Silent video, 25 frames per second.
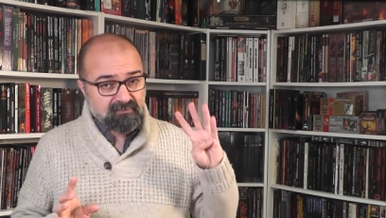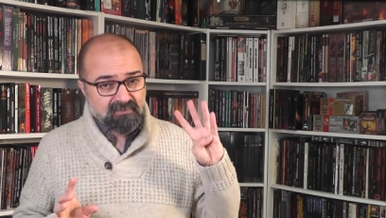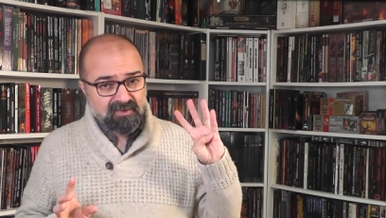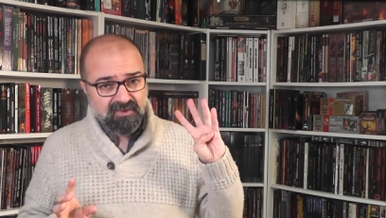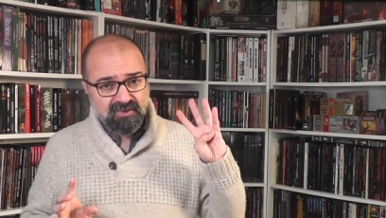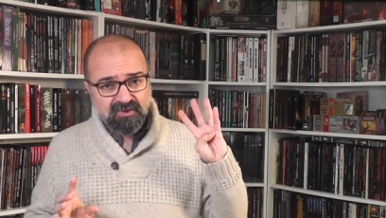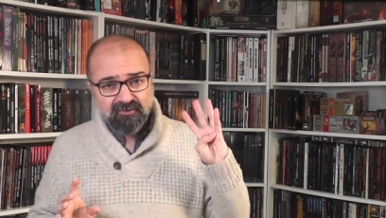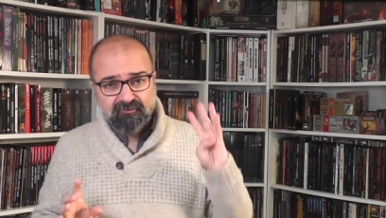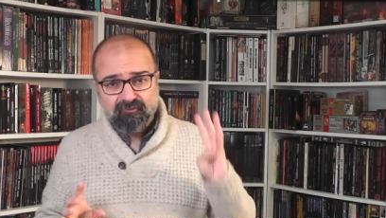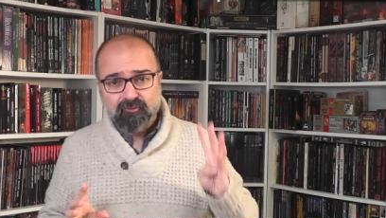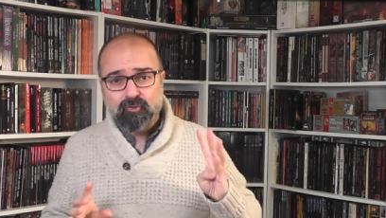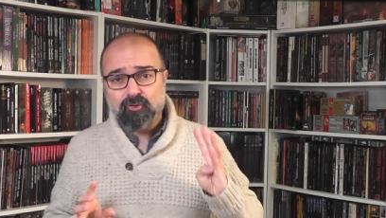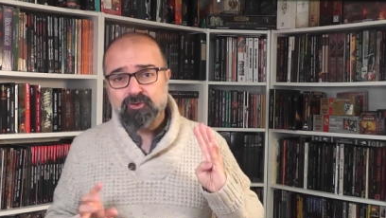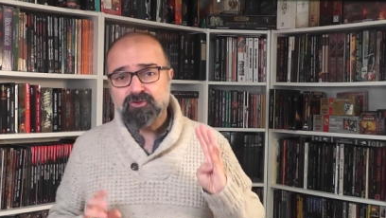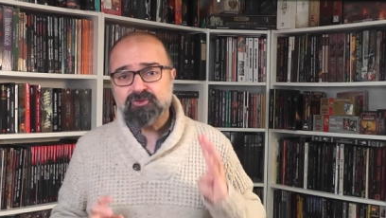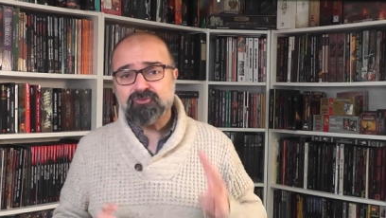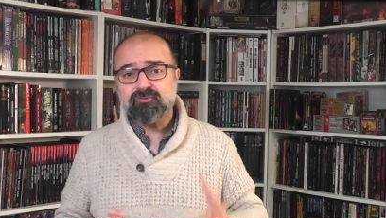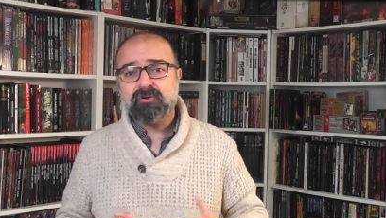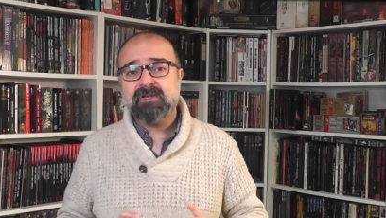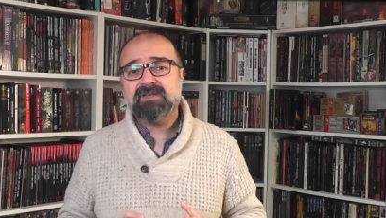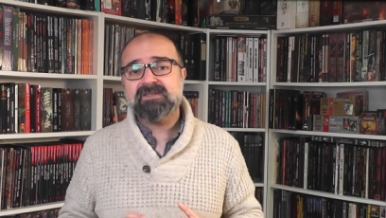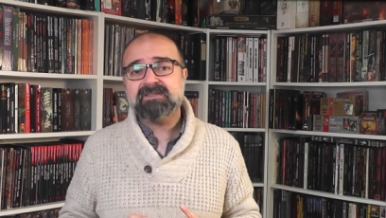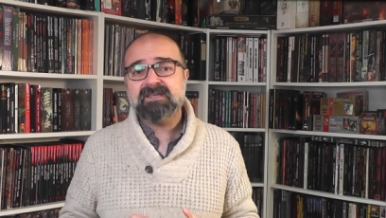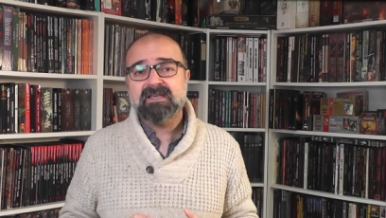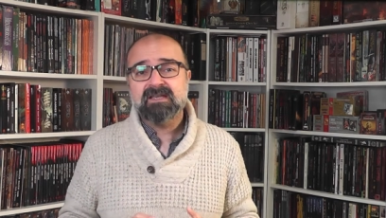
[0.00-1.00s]
The 4
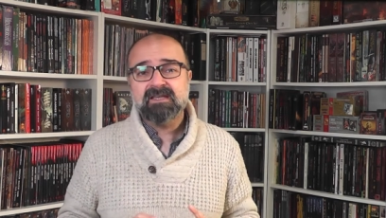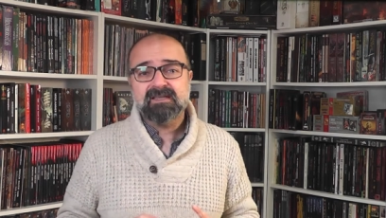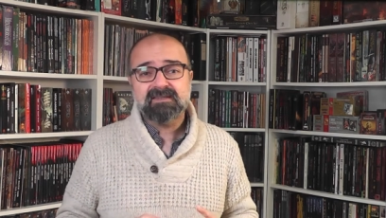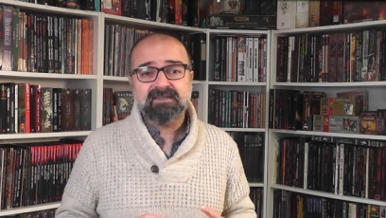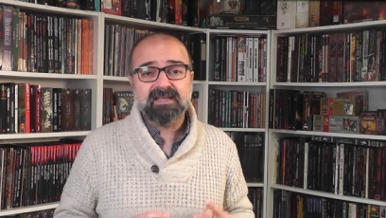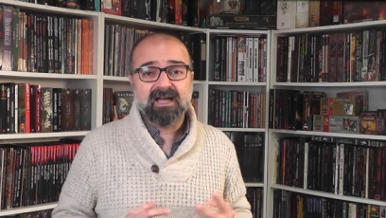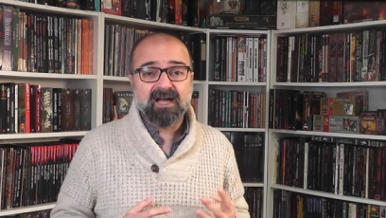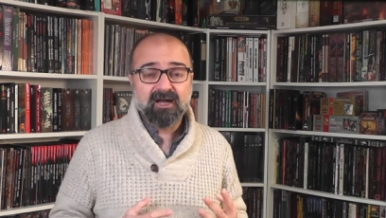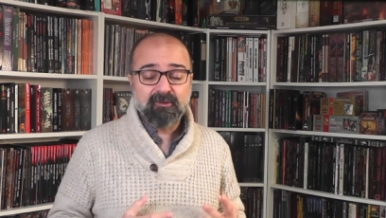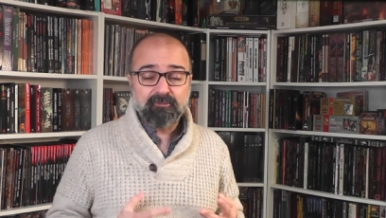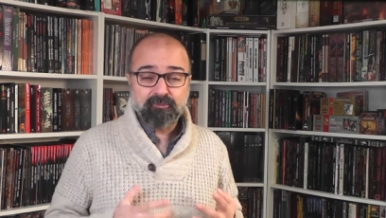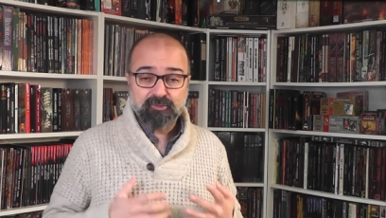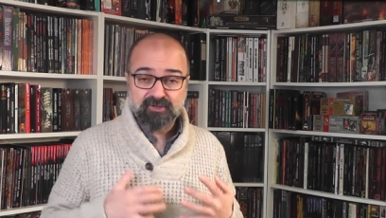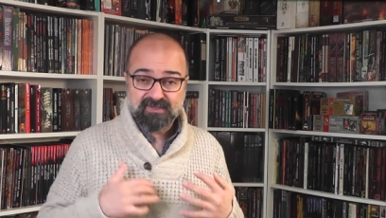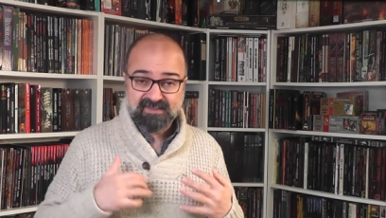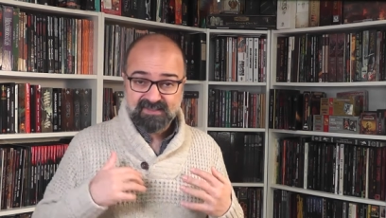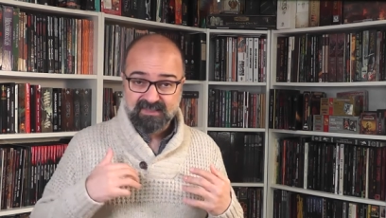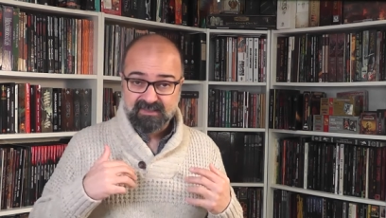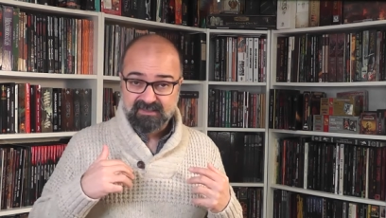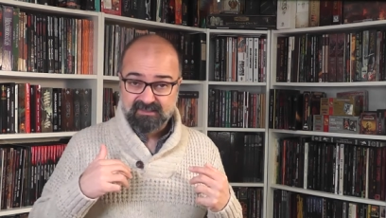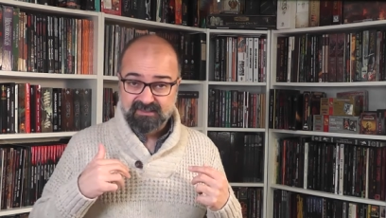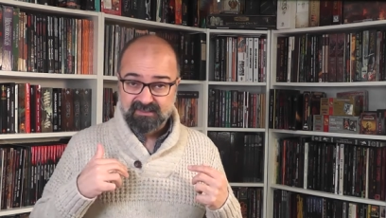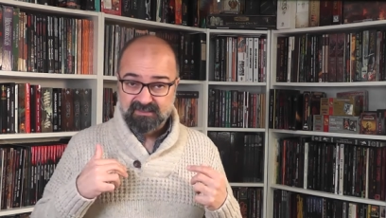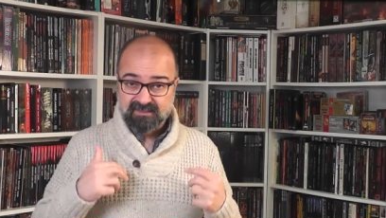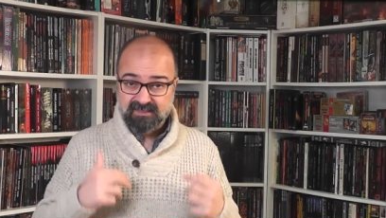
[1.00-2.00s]
traits that are
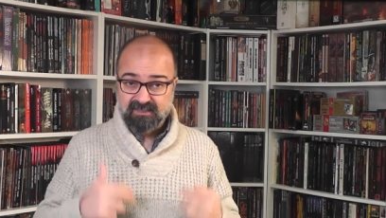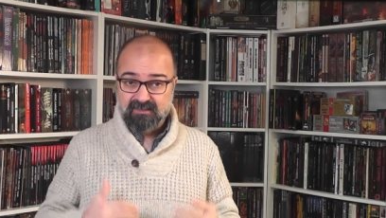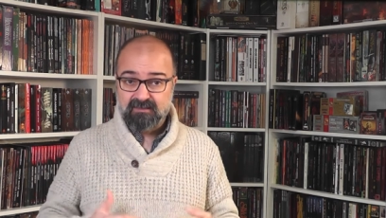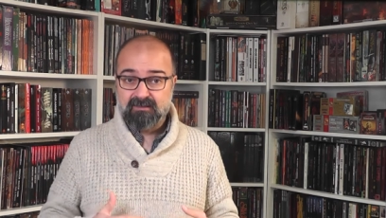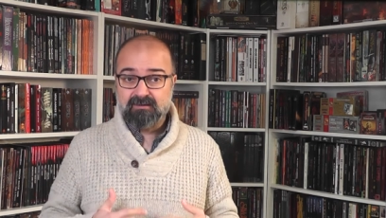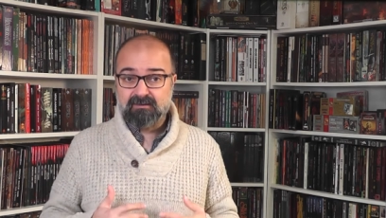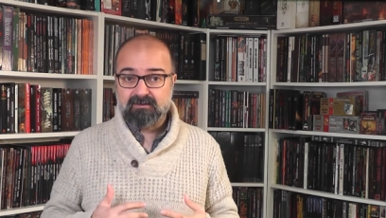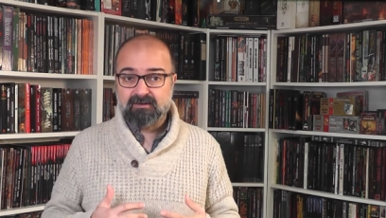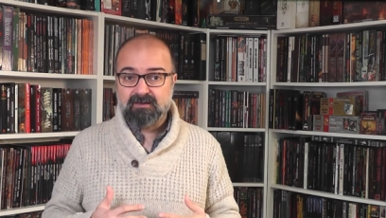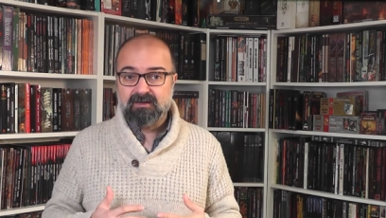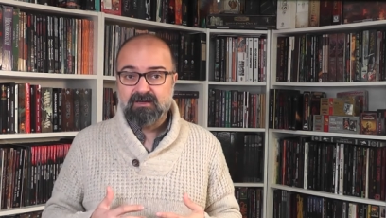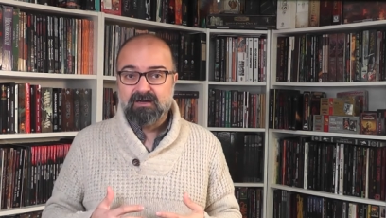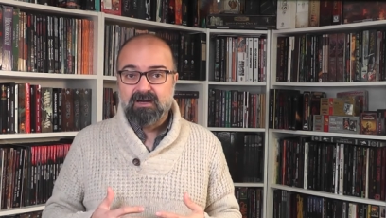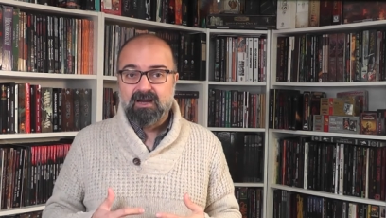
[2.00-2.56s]
presented here